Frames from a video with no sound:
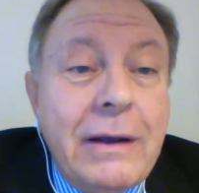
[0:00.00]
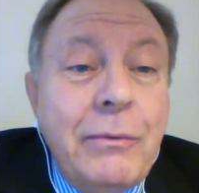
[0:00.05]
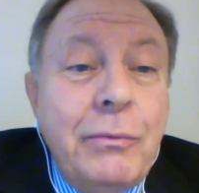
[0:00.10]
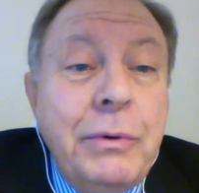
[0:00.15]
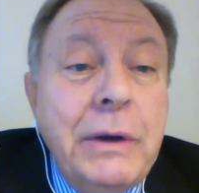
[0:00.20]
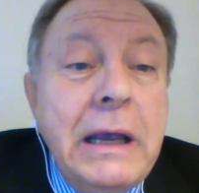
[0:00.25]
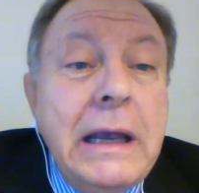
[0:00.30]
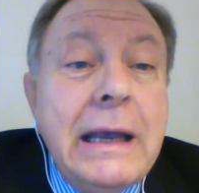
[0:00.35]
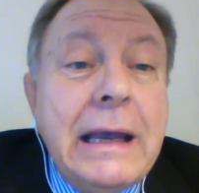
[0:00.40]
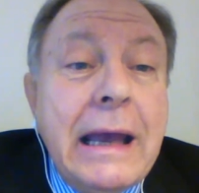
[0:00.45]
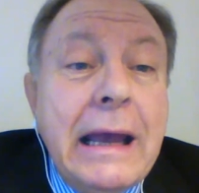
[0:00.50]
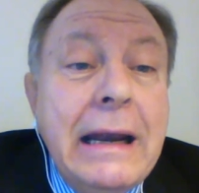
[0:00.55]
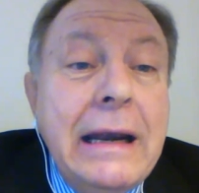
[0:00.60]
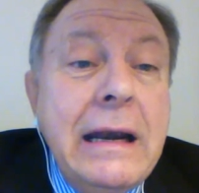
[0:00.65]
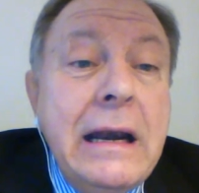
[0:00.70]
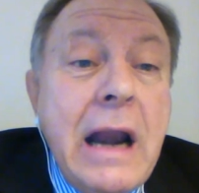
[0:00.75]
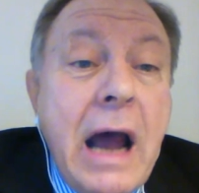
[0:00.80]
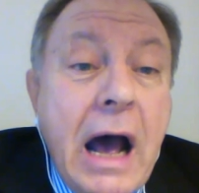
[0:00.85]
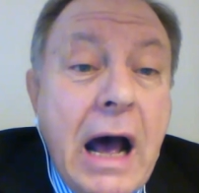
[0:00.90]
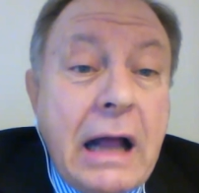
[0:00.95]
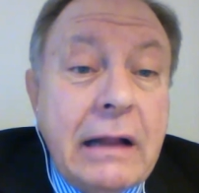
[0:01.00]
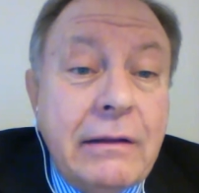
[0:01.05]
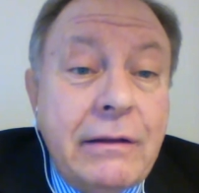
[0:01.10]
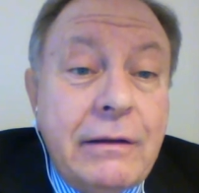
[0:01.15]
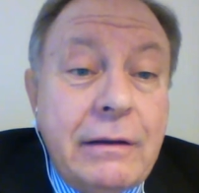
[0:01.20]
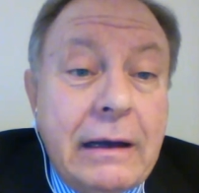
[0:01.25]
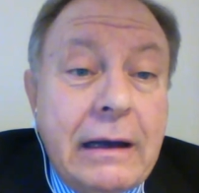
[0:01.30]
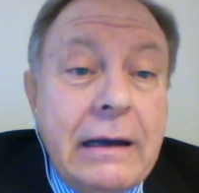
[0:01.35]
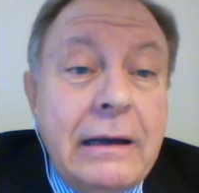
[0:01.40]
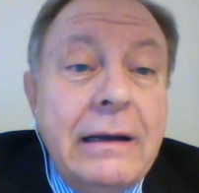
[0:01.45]
We cannot
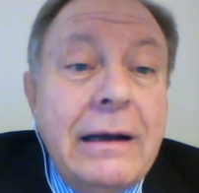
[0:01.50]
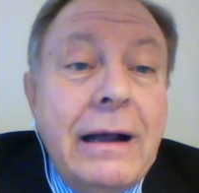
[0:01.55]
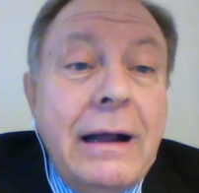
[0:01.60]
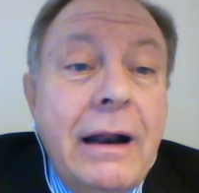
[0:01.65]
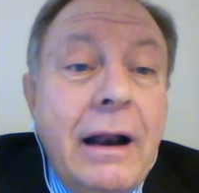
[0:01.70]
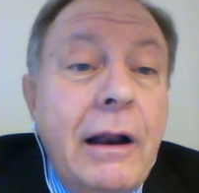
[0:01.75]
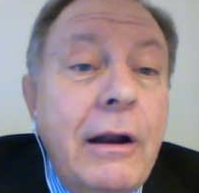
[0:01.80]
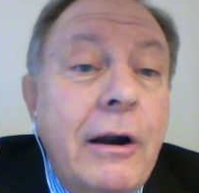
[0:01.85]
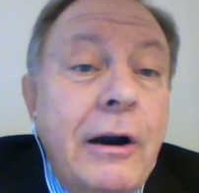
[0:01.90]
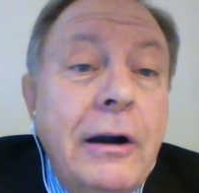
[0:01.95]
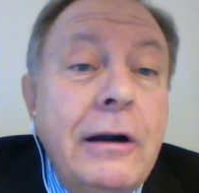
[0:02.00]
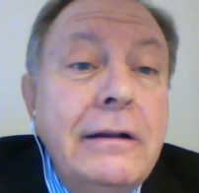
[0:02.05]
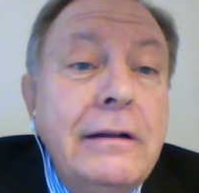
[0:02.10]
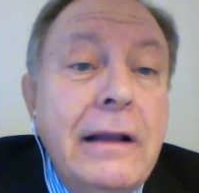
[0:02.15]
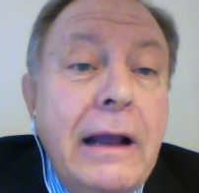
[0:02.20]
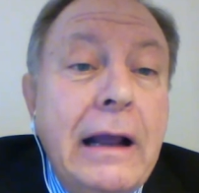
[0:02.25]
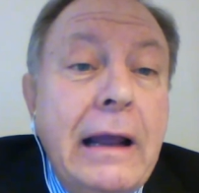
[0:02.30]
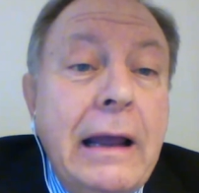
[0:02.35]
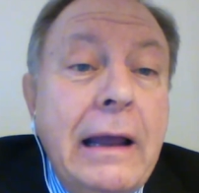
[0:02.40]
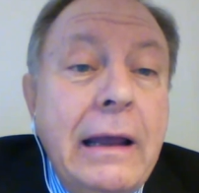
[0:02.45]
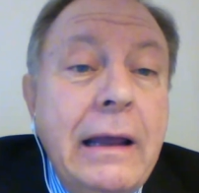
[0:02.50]
learn the